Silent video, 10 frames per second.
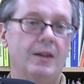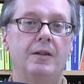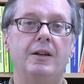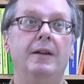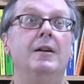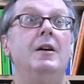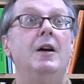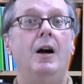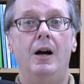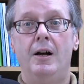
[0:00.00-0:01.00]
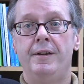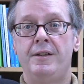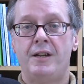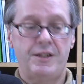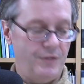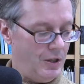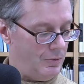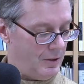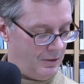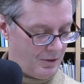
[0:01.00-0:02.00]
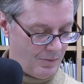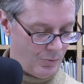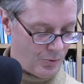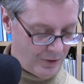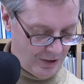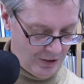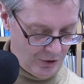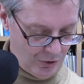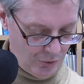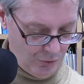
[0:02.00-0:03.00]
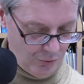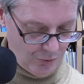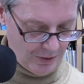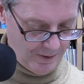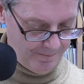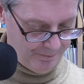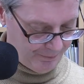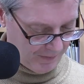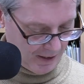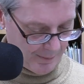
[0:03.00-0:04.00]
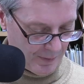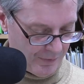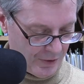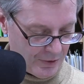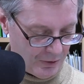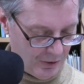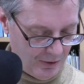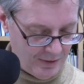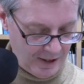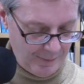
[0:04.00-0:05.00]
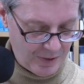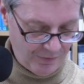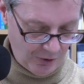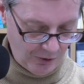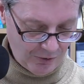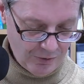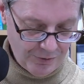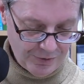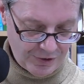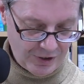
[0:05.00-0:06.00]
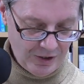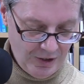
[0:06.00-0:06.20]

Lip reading: Okay, in the next video, I'll go more into a couple of other types of articles,